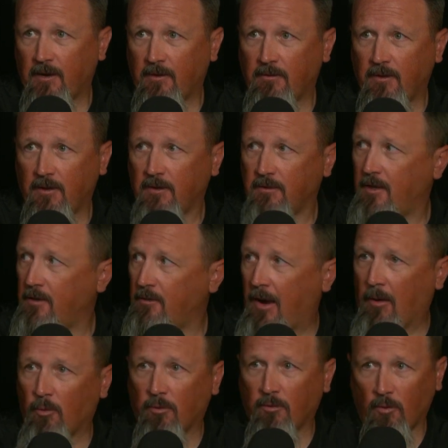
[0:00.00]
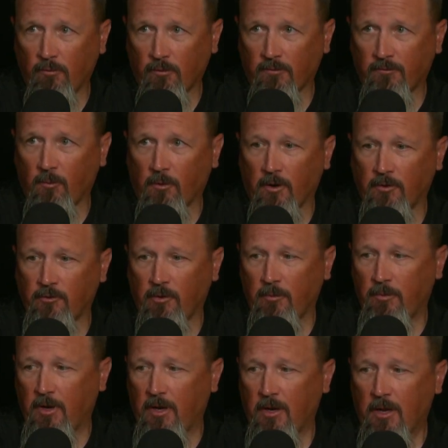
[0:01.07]
I think now we're over 400,
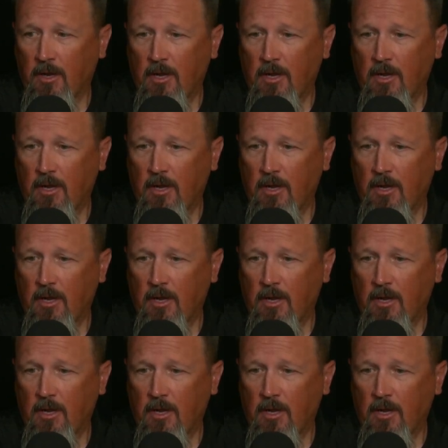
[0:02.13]
but